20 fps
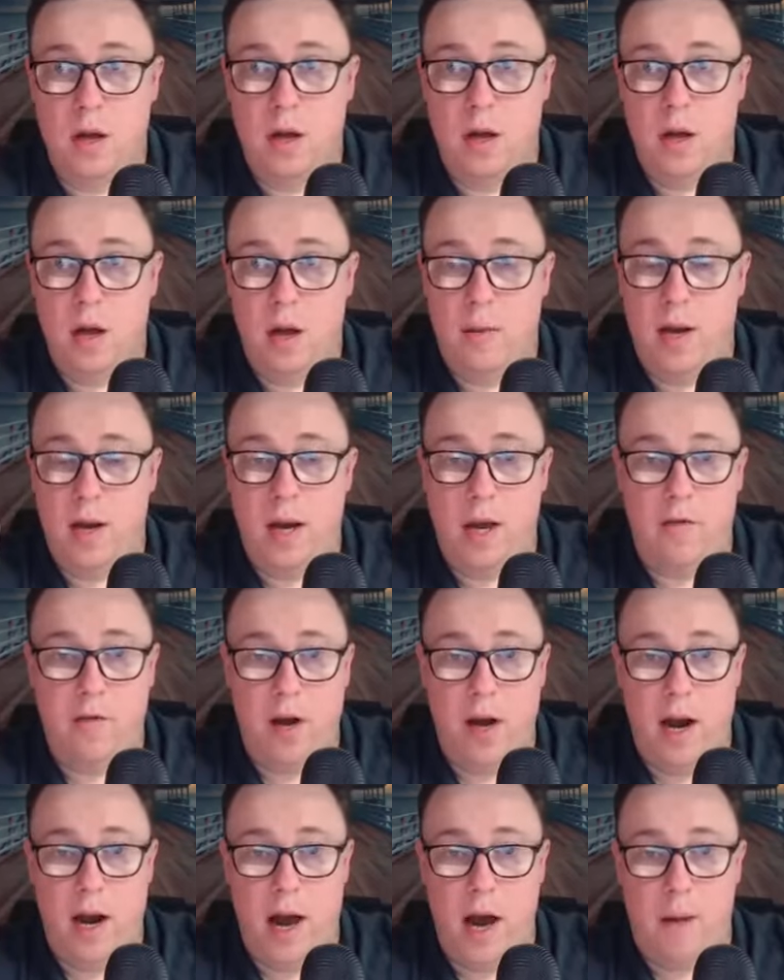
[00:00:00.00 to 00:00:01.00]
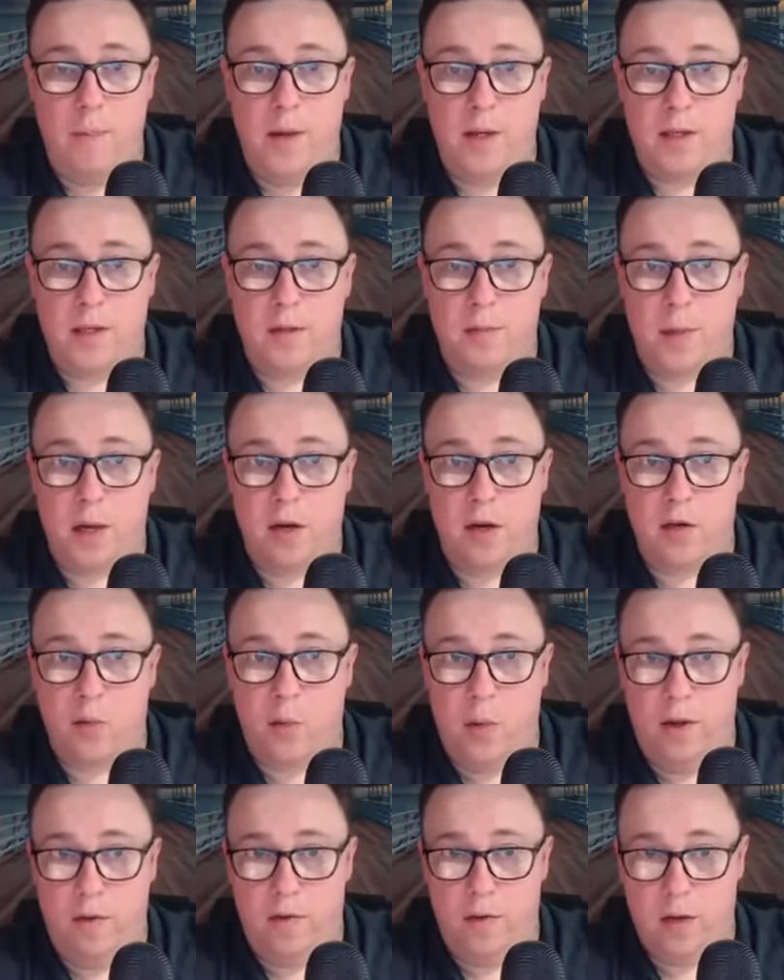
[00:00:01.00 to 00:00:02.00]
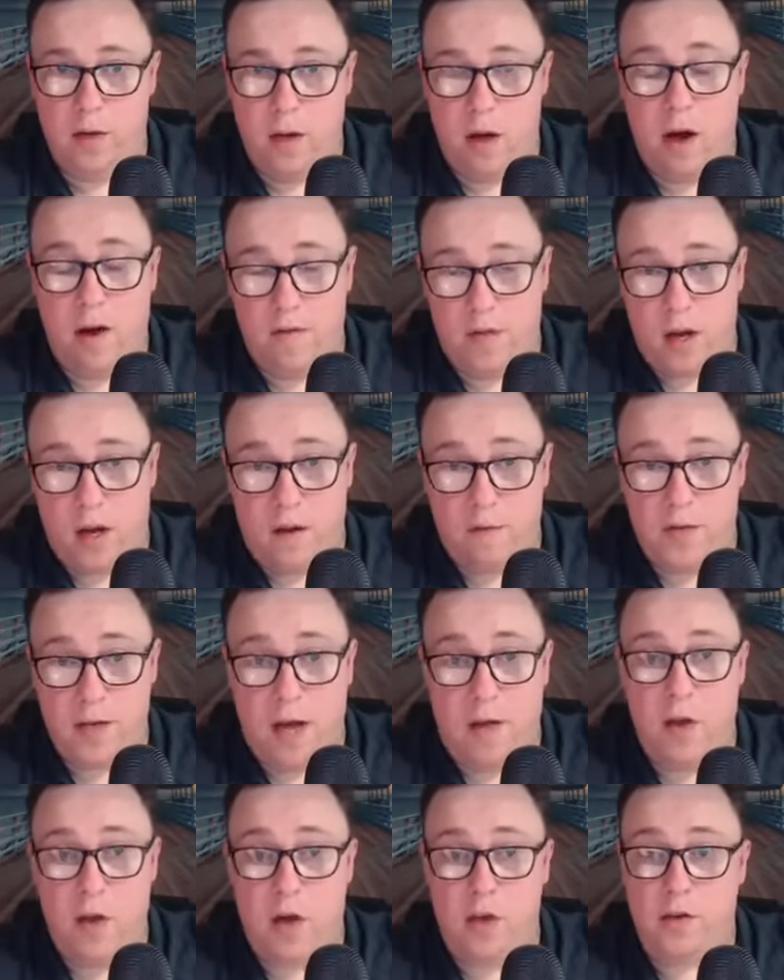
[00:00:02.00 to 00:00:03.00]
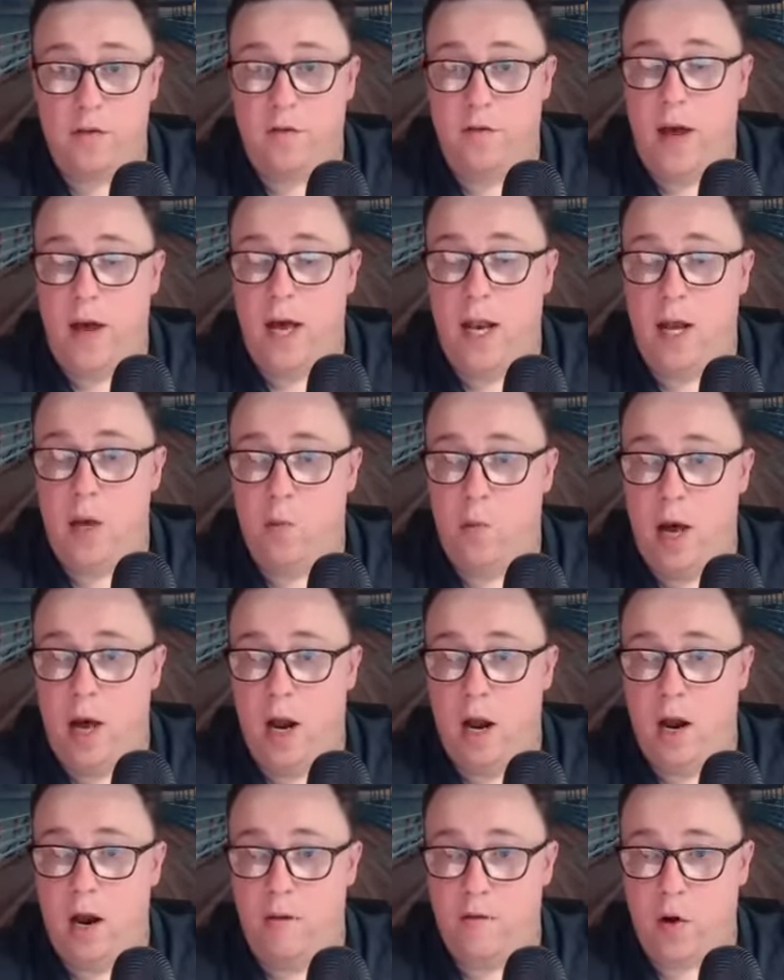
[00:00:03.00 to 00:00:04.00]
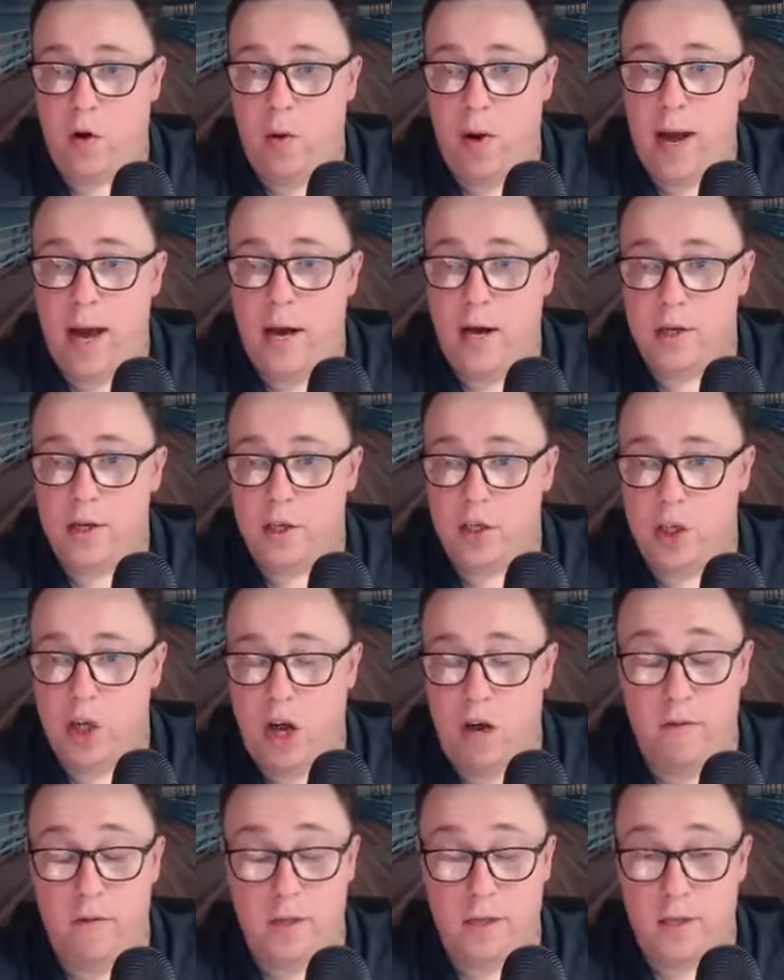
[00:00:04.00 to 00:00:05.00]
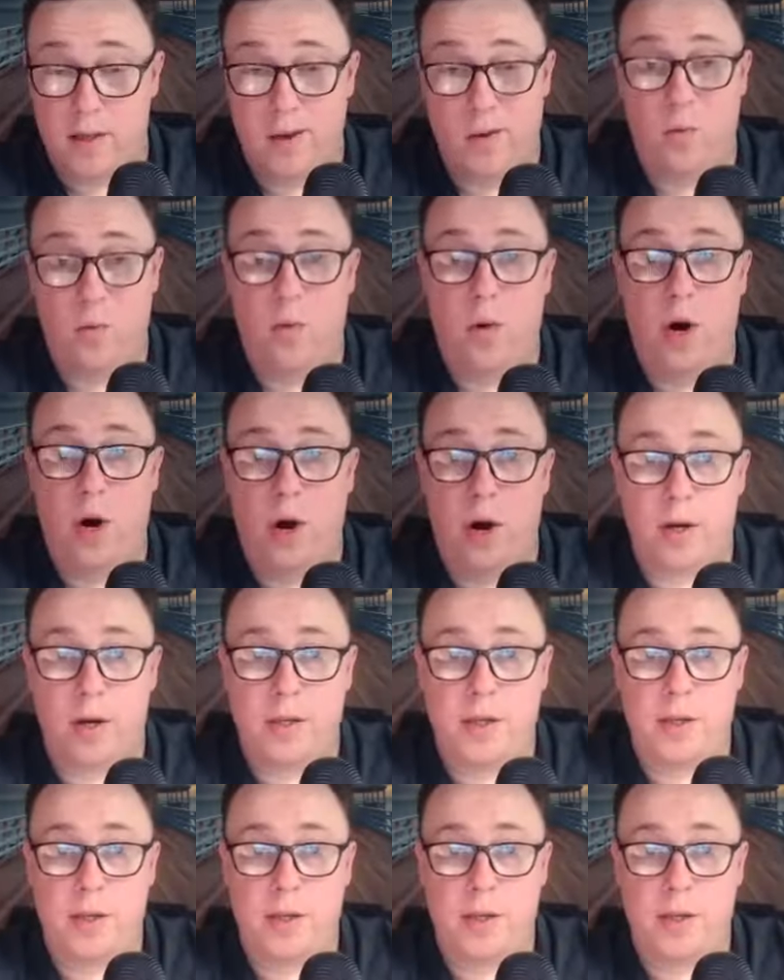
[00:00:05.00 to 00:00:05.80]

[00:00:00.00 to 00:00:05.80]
I mean, even in our business, because I think I've done those fairly well and I've created a service that works,